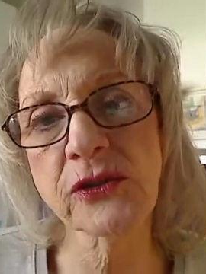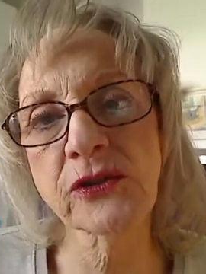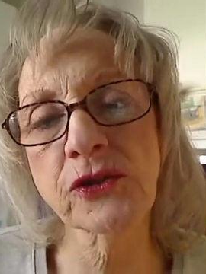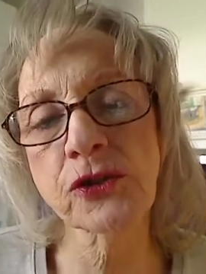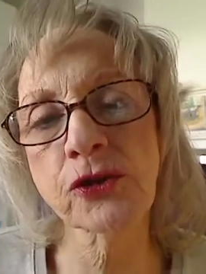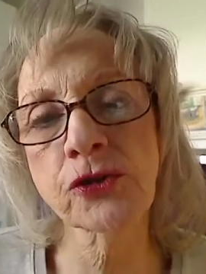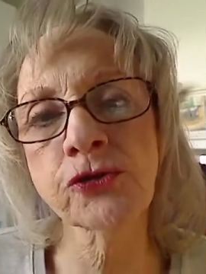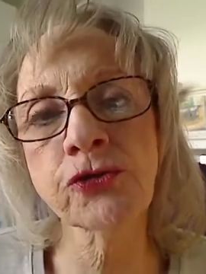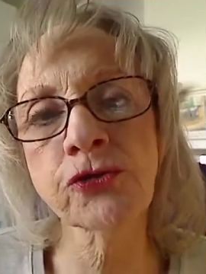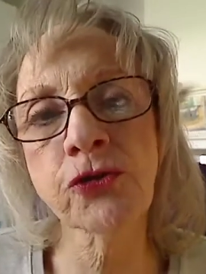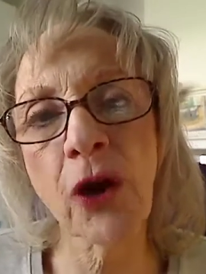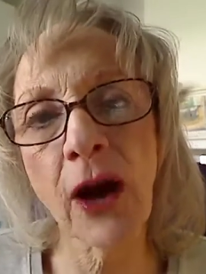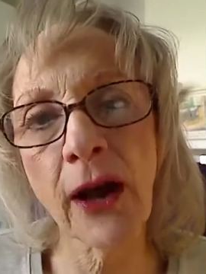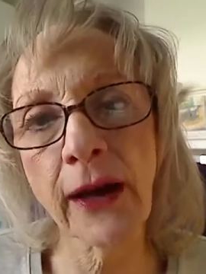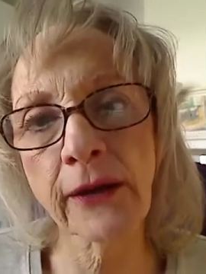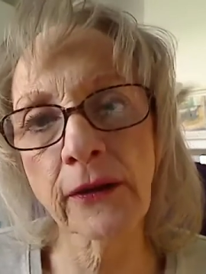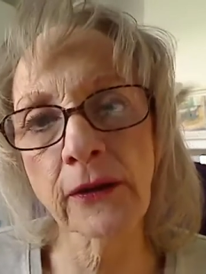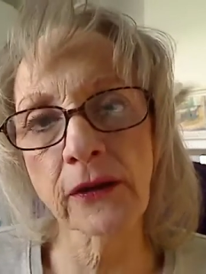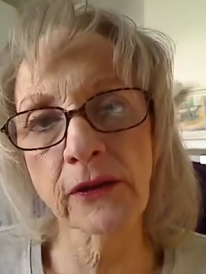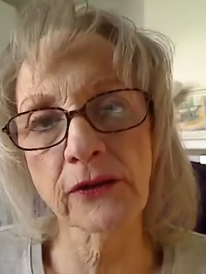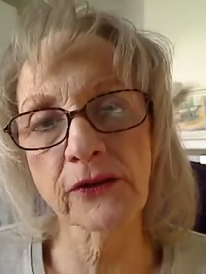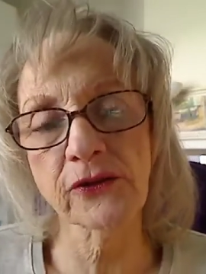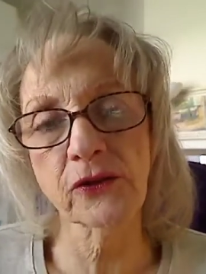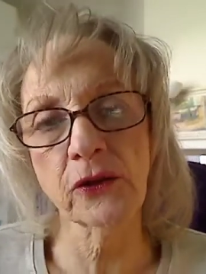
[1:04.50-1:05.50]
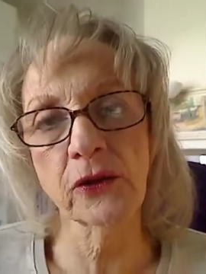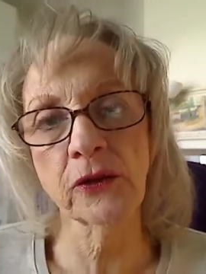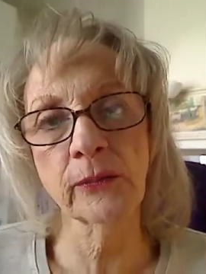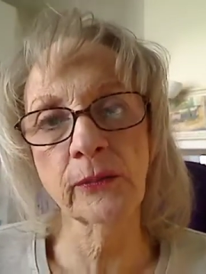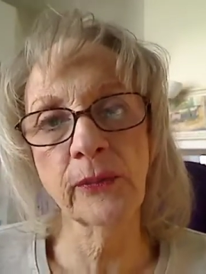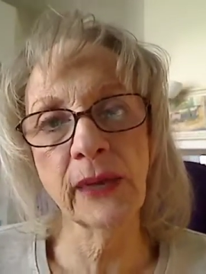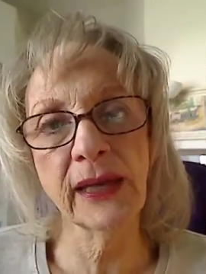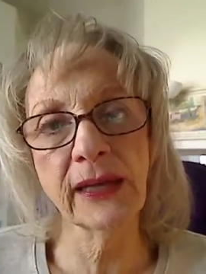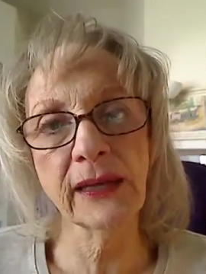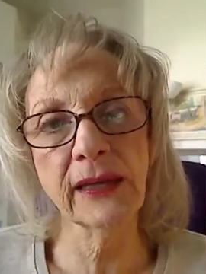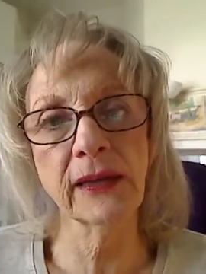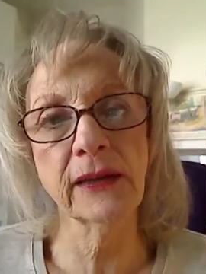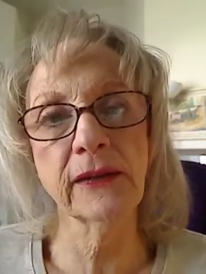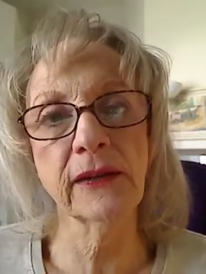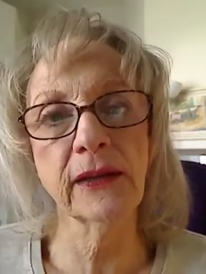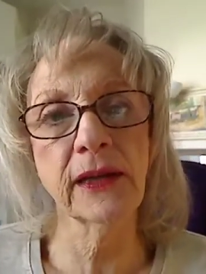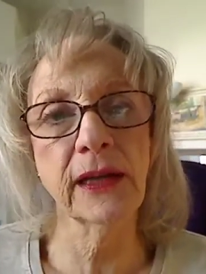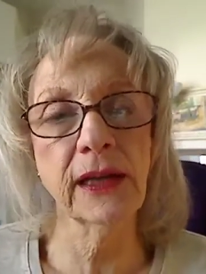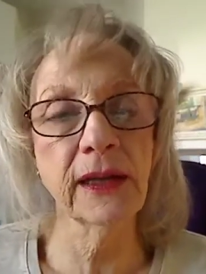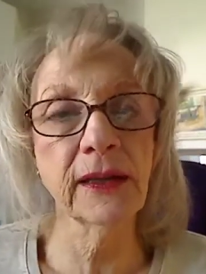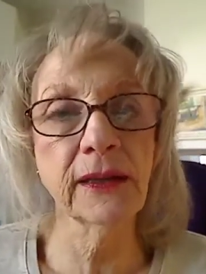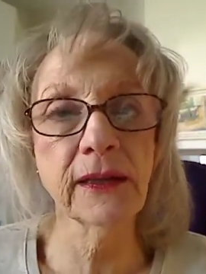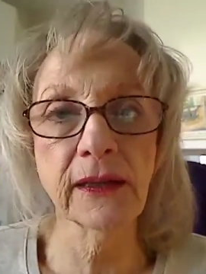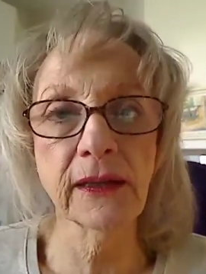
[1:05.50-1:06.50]
trials on making
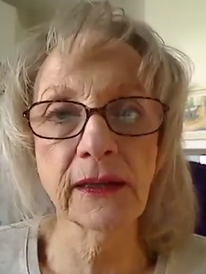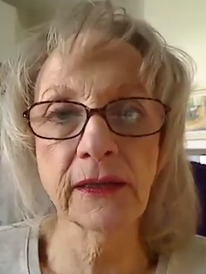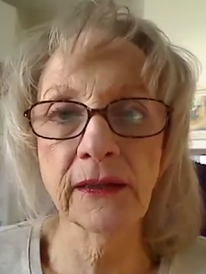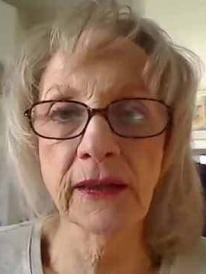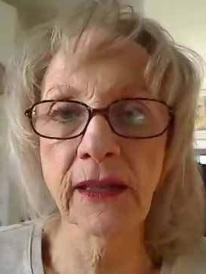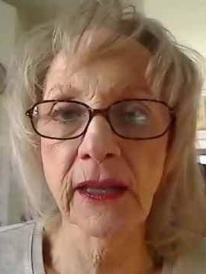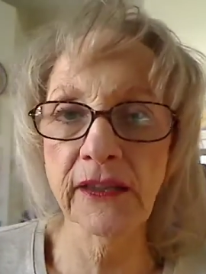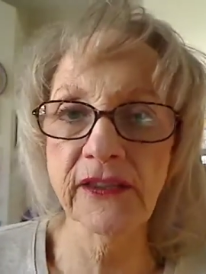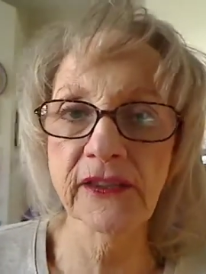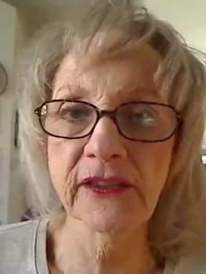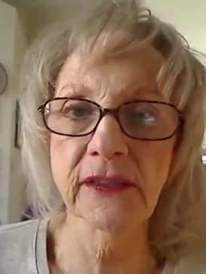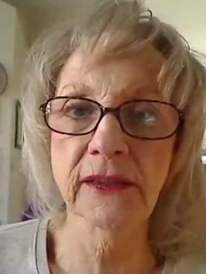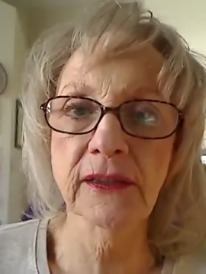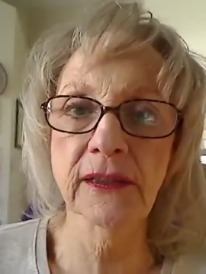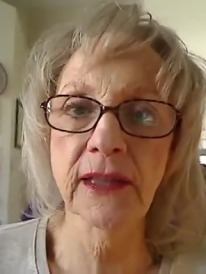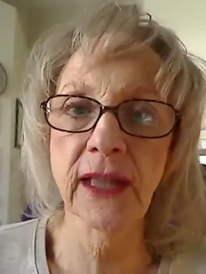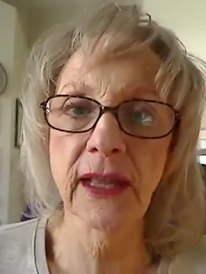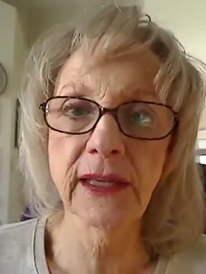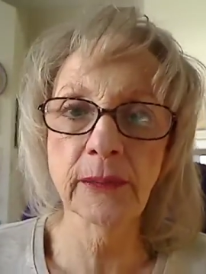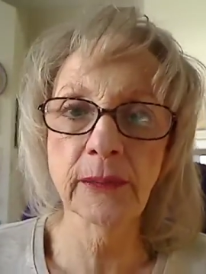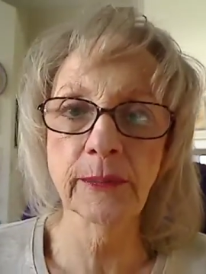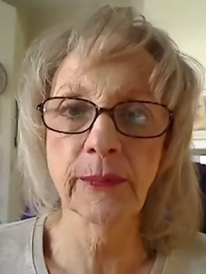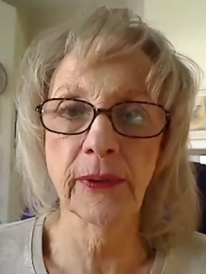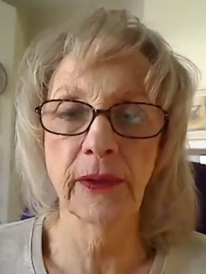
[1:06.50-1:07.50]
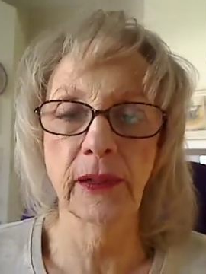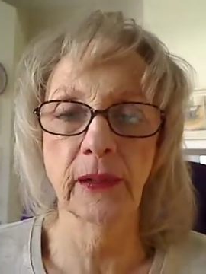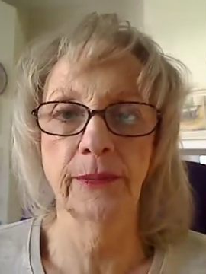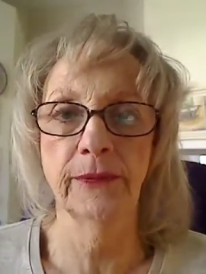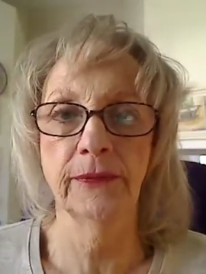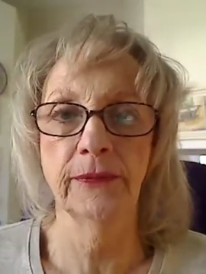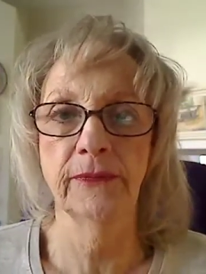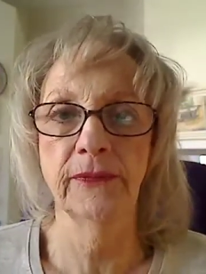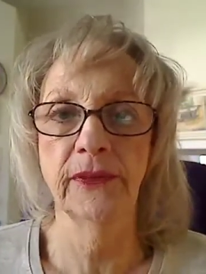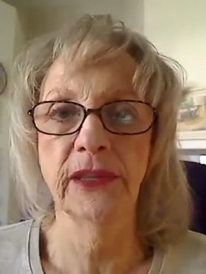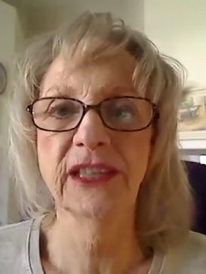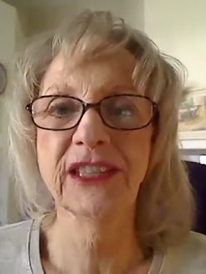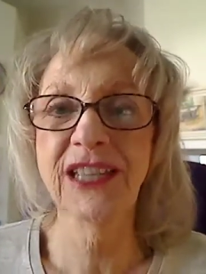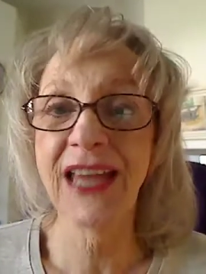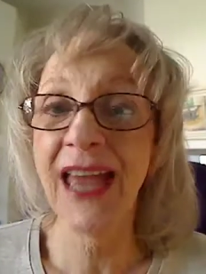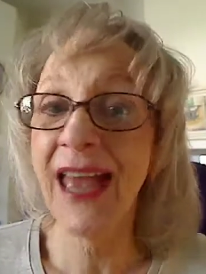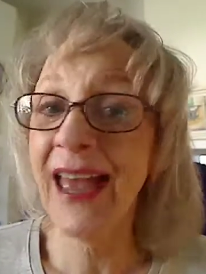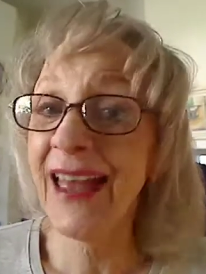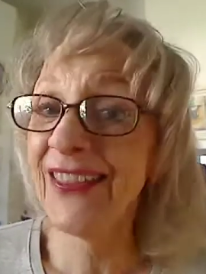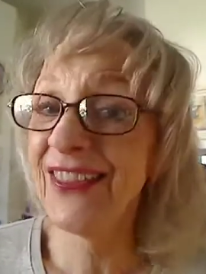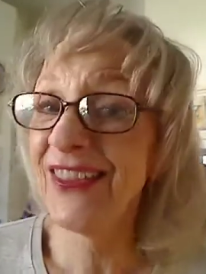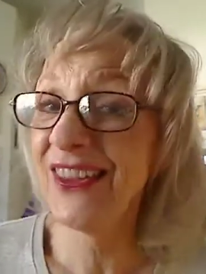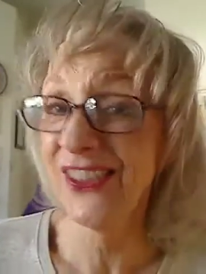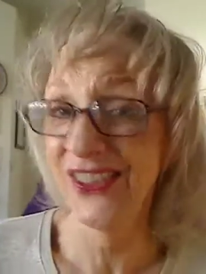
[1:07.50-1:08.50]
the incandescent light bulb.
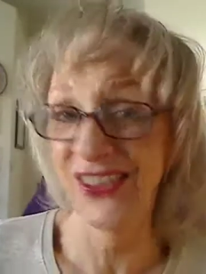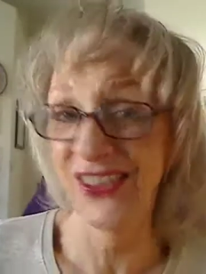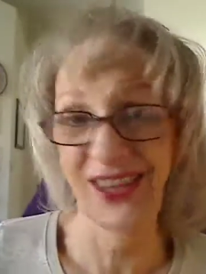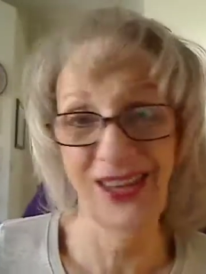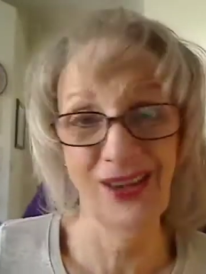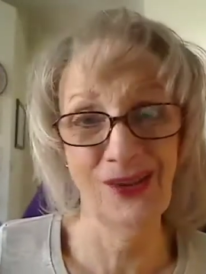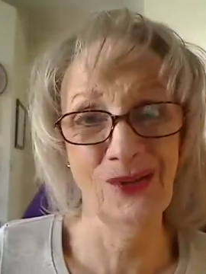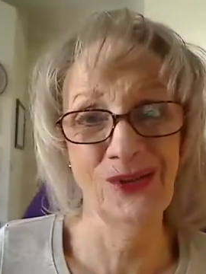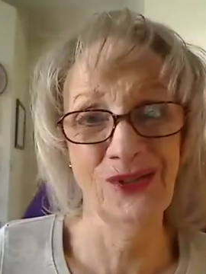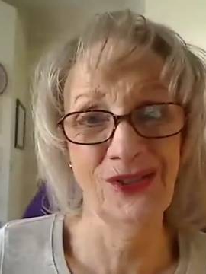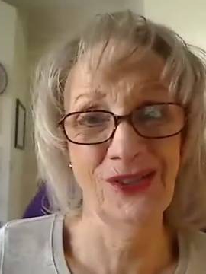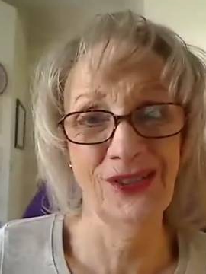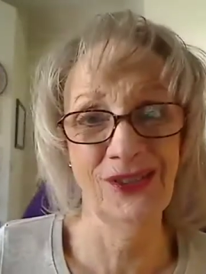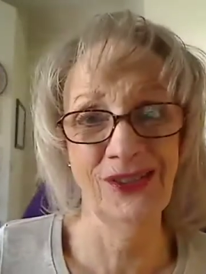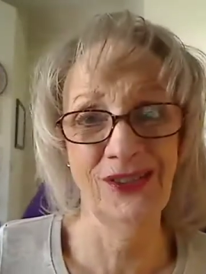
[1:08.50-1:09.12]
10,000?